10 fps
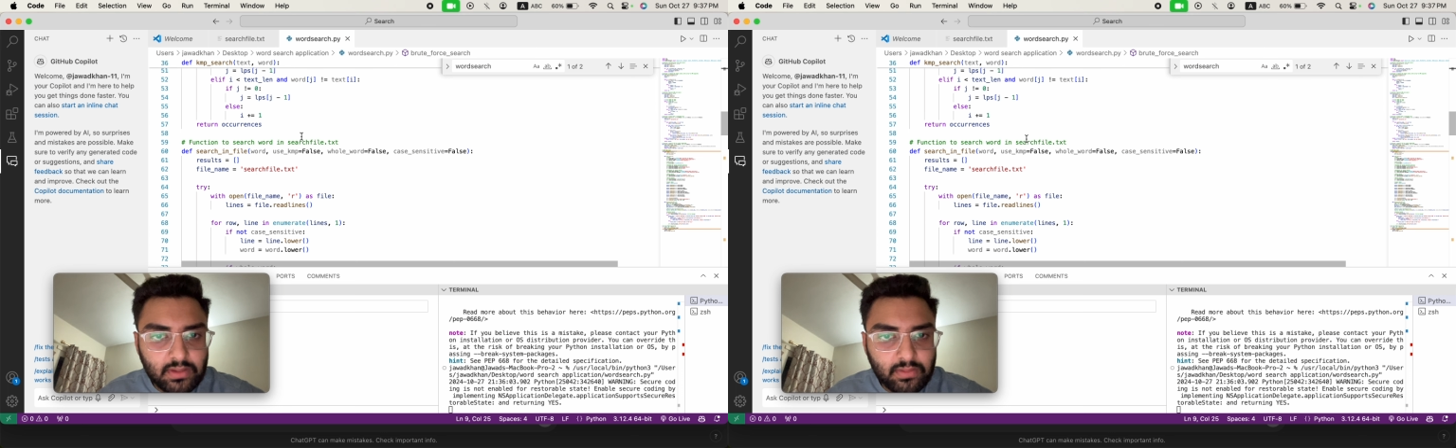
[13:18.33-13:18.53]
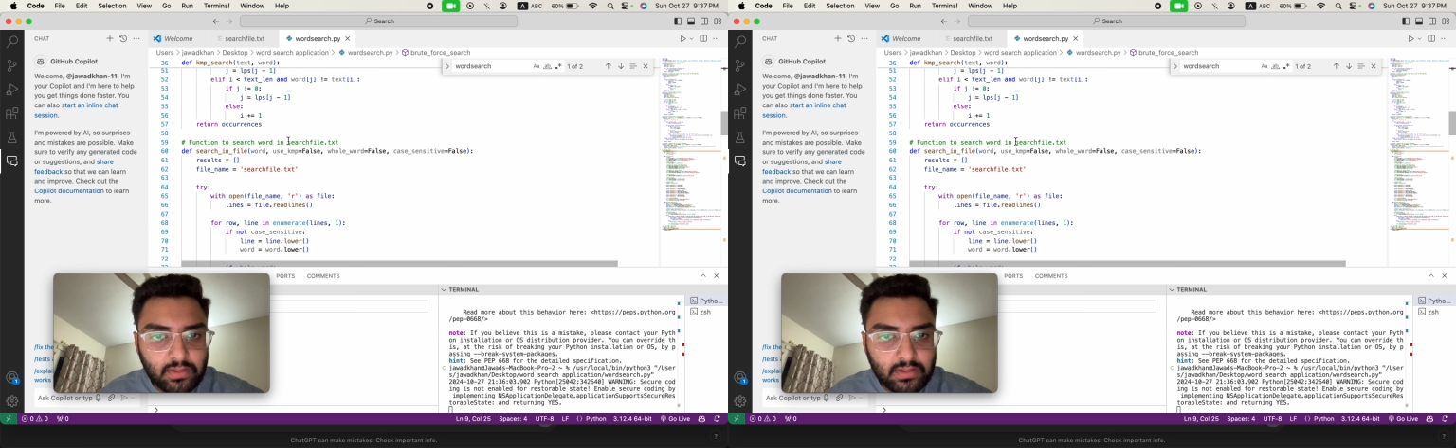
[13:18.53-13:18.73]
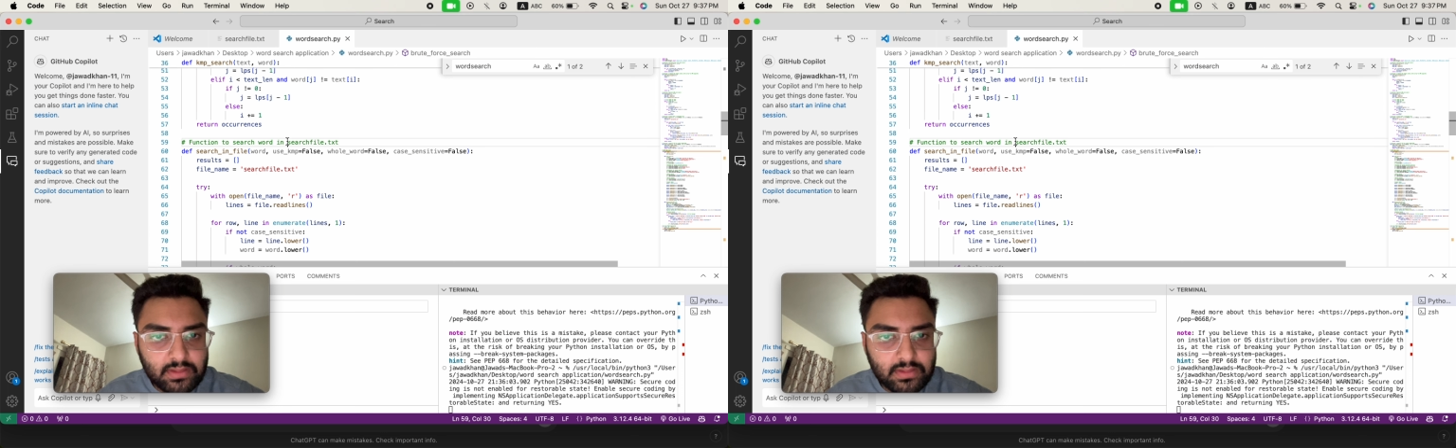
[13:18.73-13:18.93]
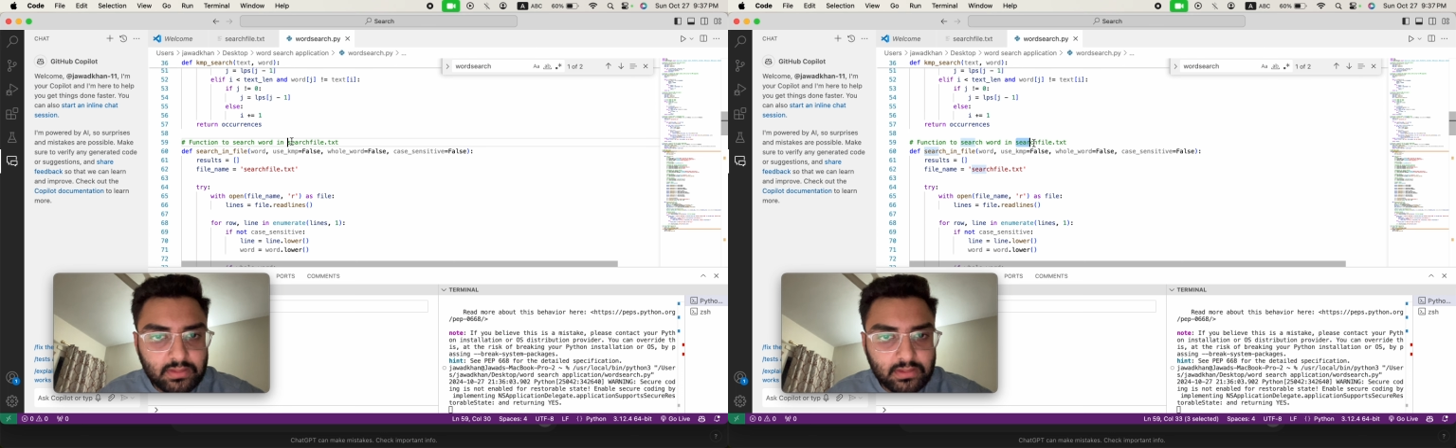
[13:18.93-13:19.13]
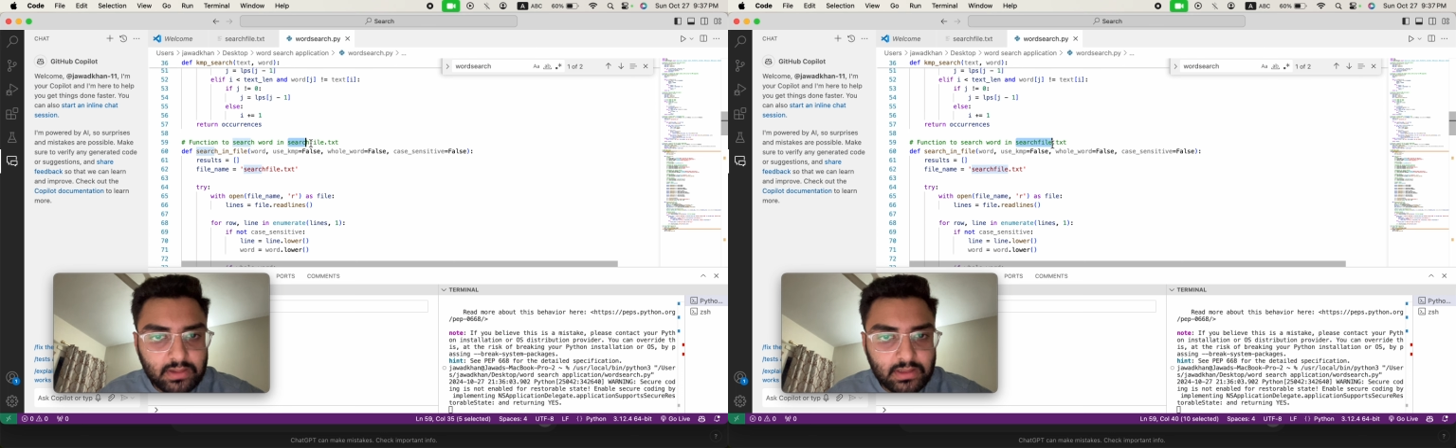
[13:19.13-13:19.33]
okay,
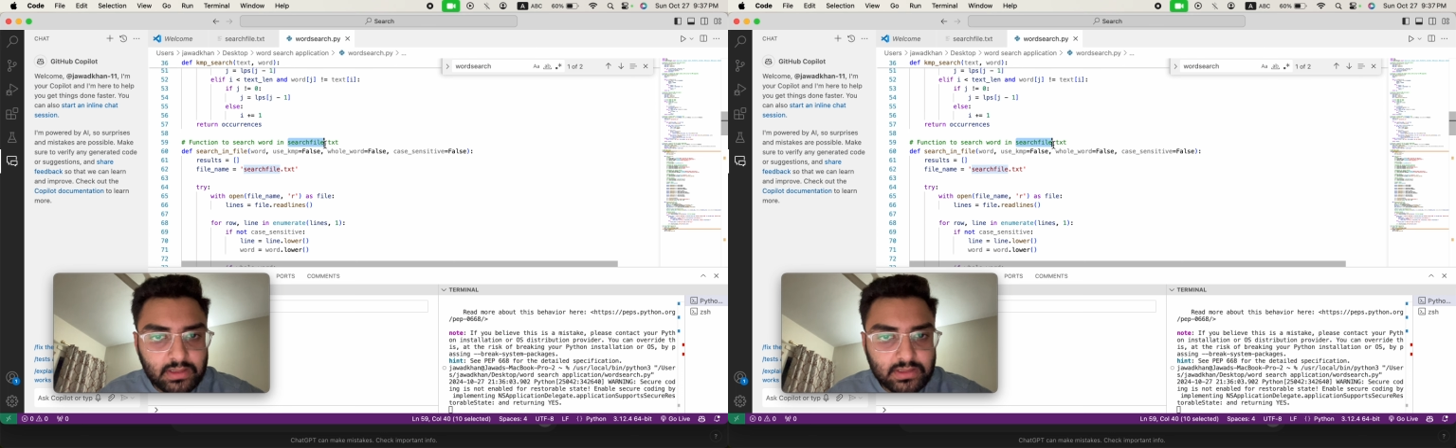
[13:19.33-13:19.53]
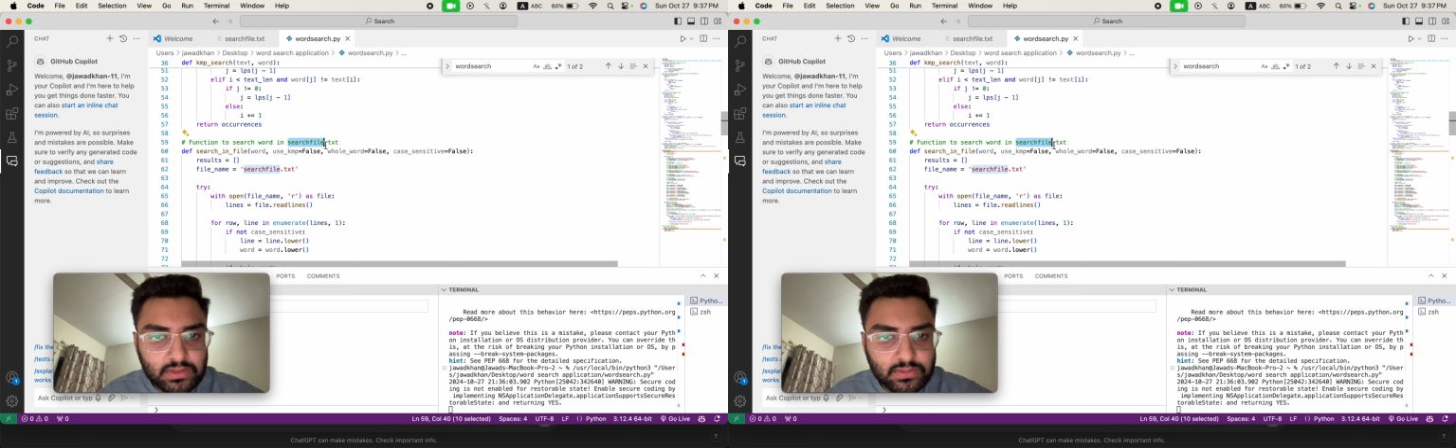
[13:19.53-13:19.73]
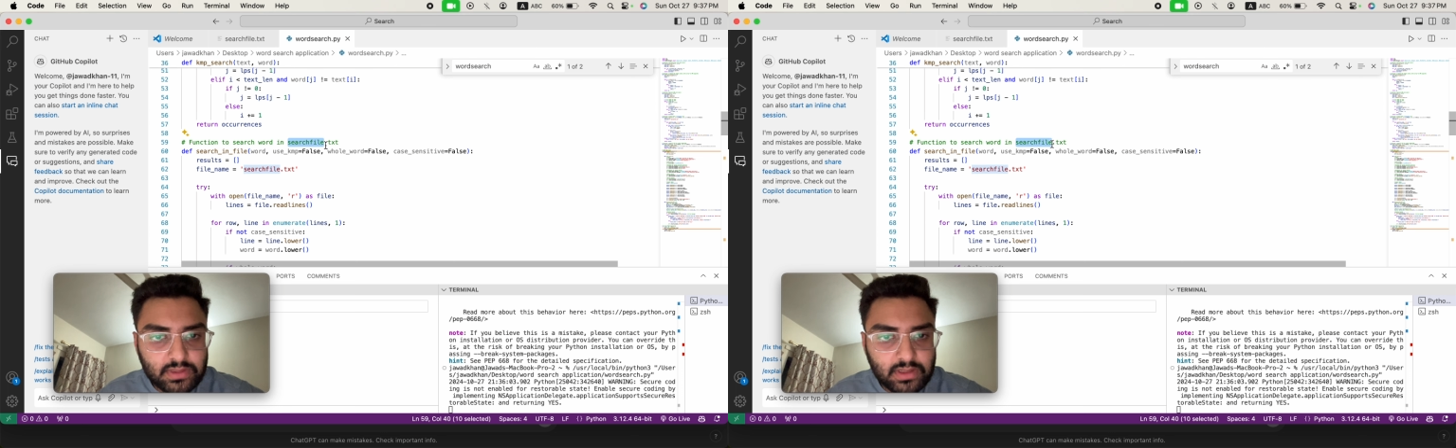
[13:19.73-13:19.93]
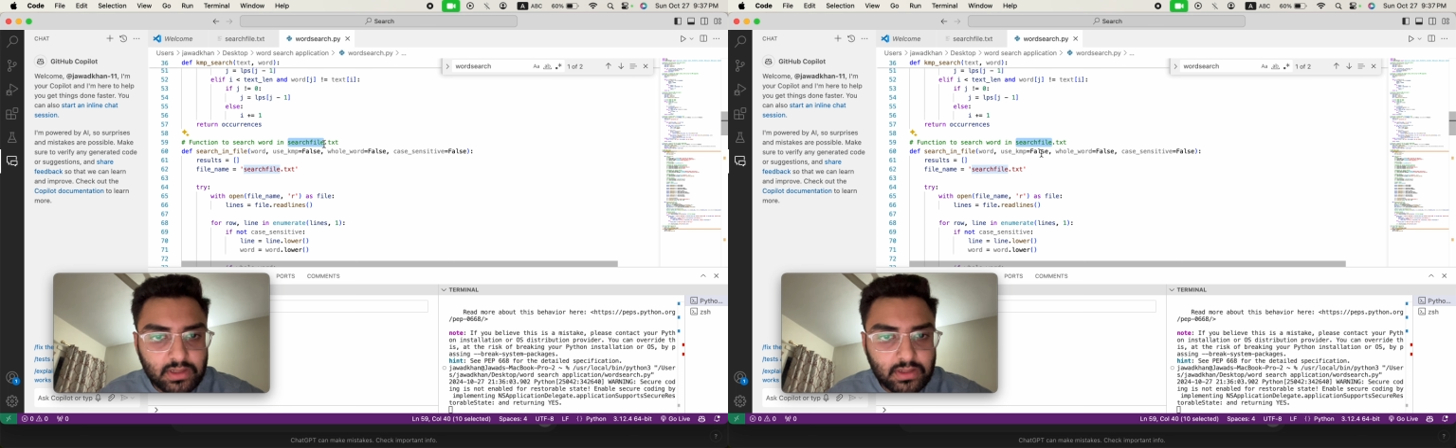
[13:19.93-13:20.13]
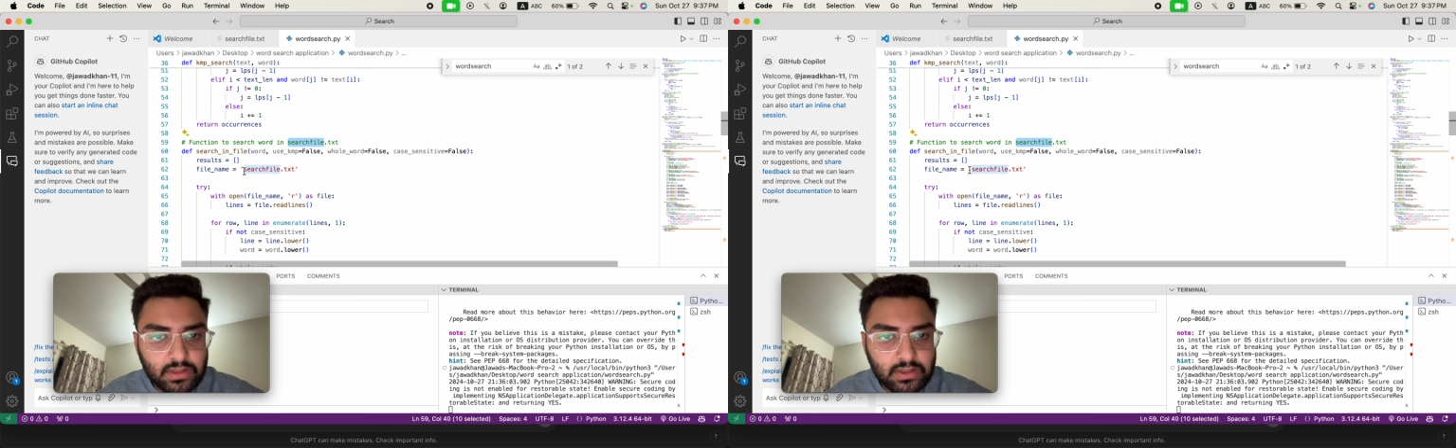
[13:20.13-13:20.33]
it is using
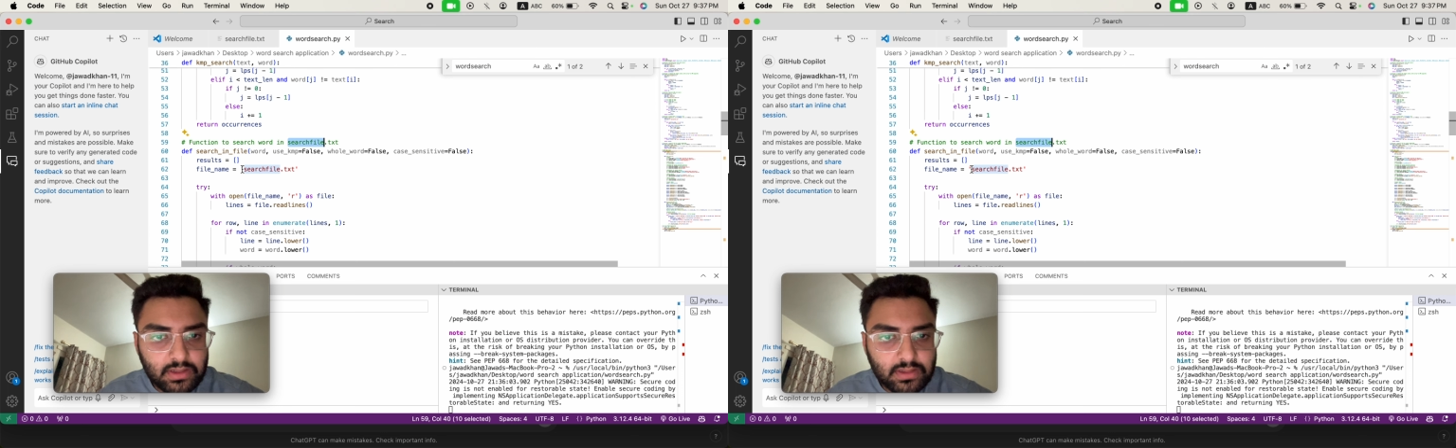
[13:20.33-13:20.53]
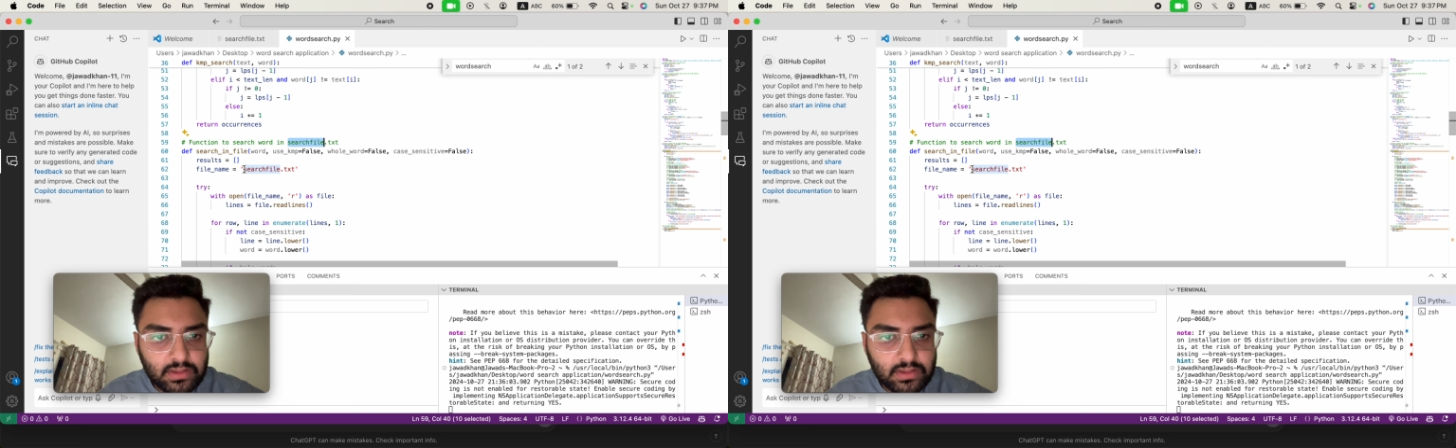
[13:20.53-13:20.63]
here.